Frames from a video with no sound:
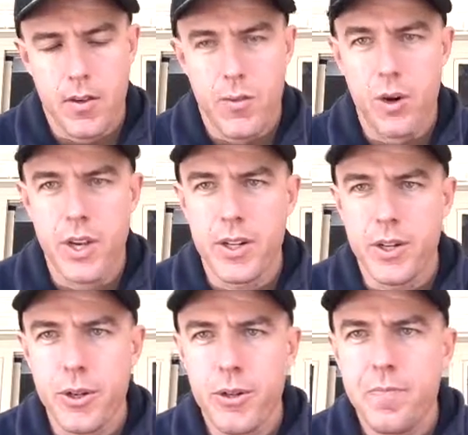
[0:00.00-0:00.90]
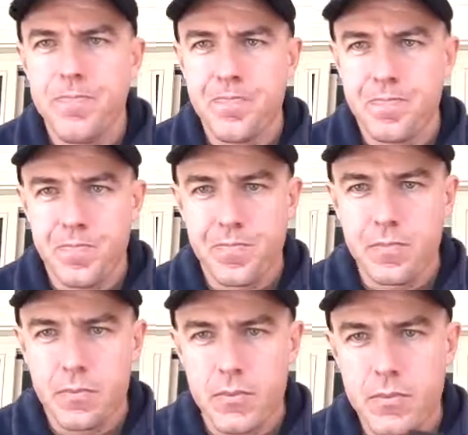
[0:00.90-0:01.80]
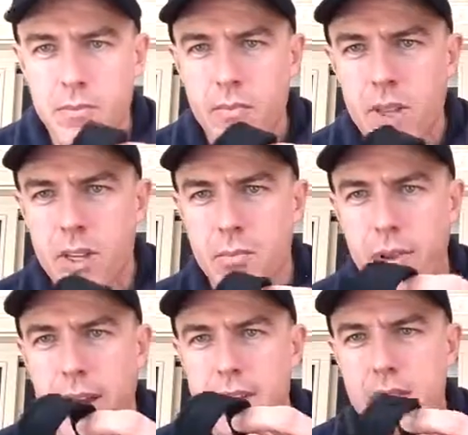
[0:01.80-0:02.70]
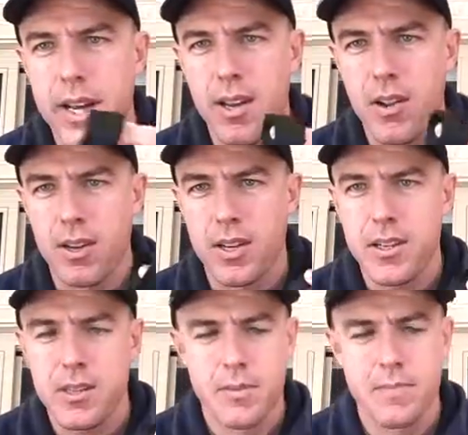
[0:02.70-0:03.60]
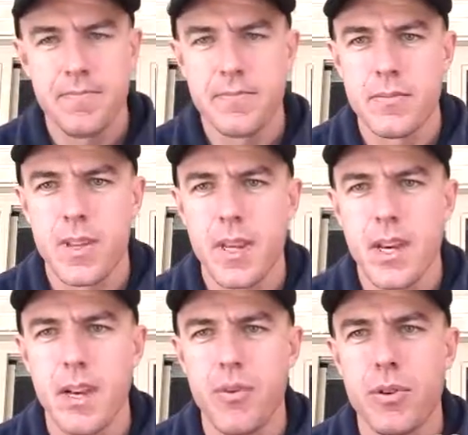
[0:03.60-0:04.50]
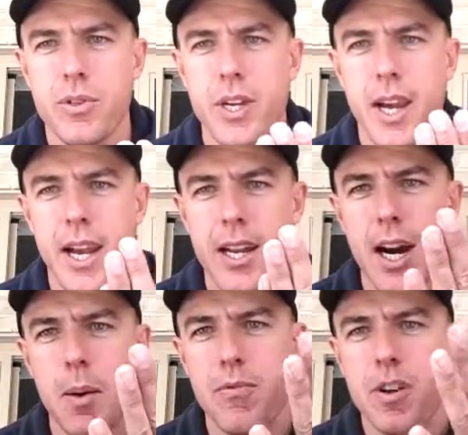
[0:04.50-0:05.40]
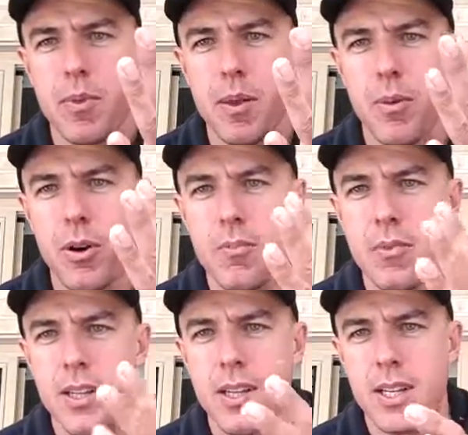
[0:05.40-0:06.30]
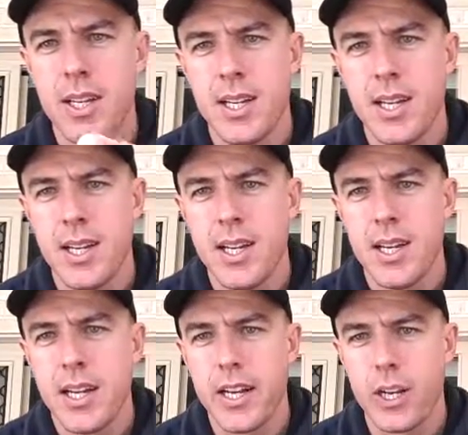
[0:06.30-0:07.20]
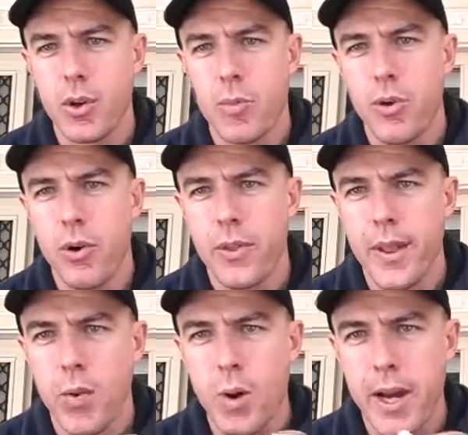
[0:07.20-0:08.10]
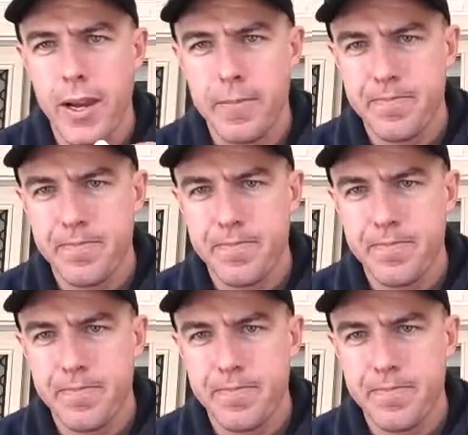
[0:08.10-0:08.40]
What you do is place it out like this, put your hand up from the bottom and grip on that way.